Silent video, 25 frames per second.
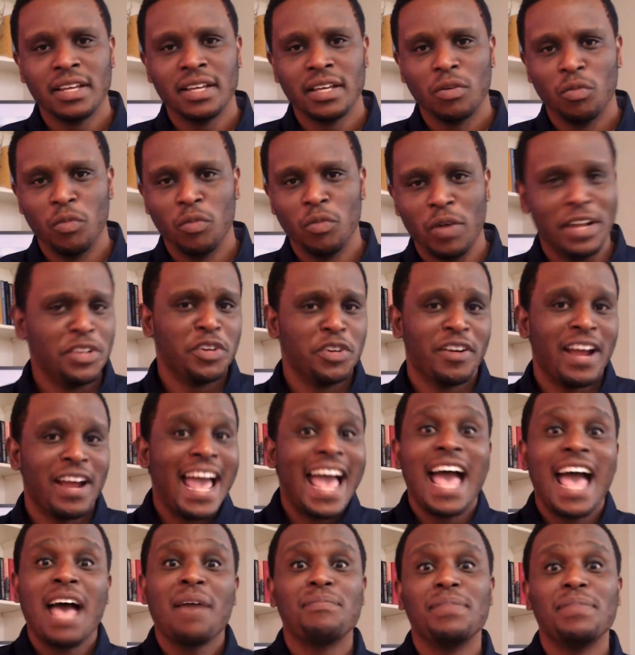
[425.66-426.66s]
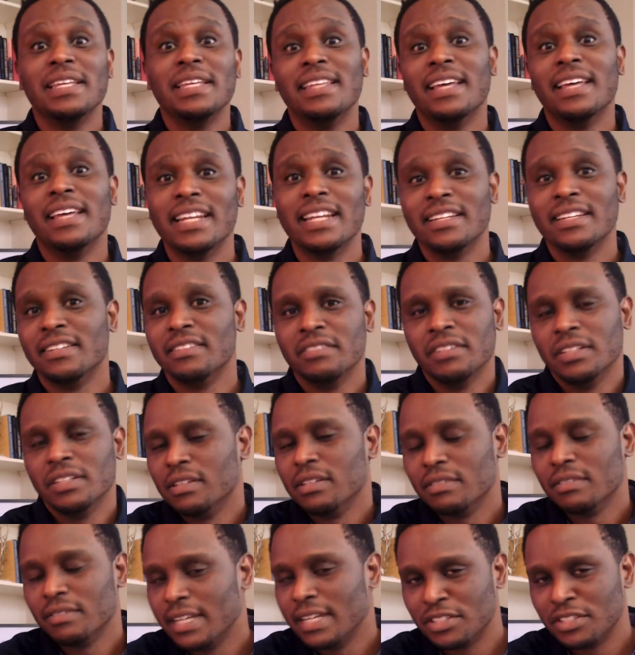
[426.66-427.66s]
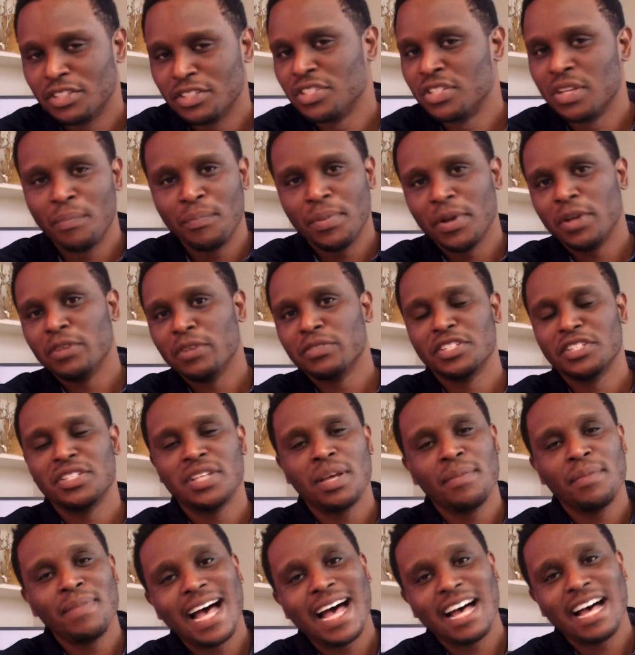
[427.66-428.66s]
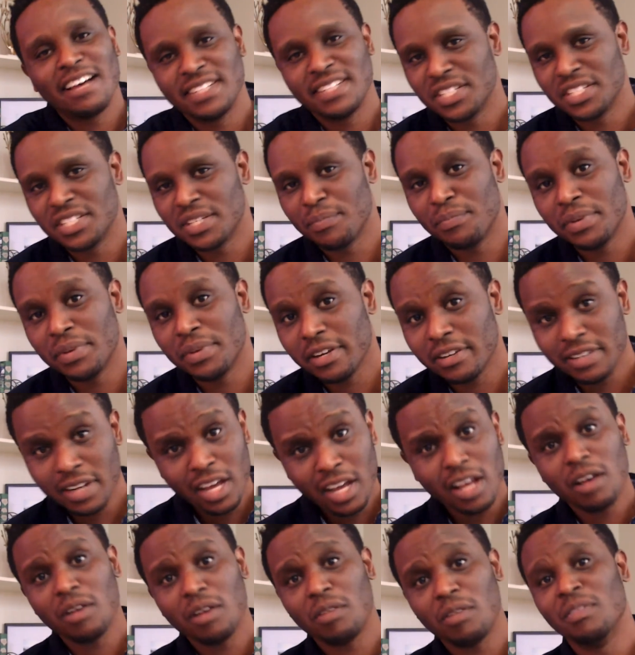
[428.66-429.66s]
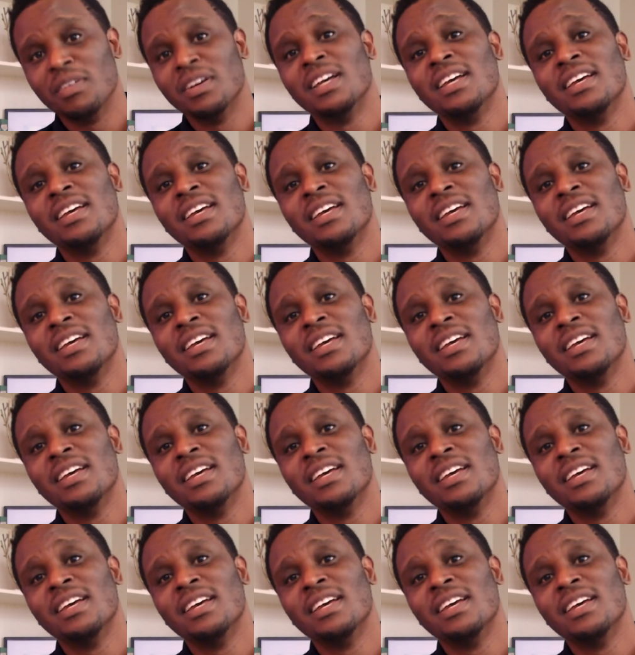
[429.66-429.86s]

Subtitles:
when you're happy, then it's supposed to somehow disappear. No.